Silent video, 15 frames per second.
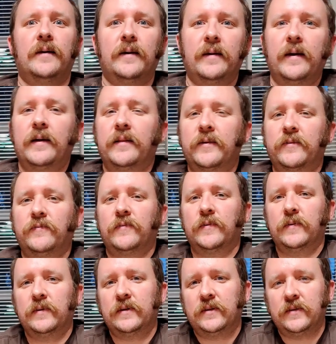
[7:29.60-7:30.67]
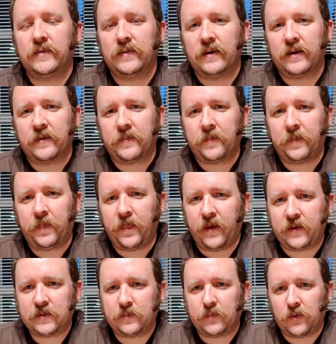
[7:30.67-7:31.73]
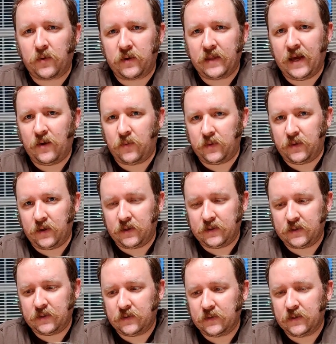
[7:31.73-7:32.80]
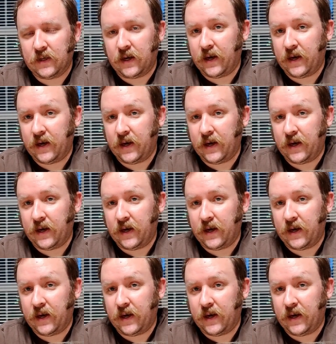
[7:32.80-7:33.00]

and I look forward to exploring that with y'all soon.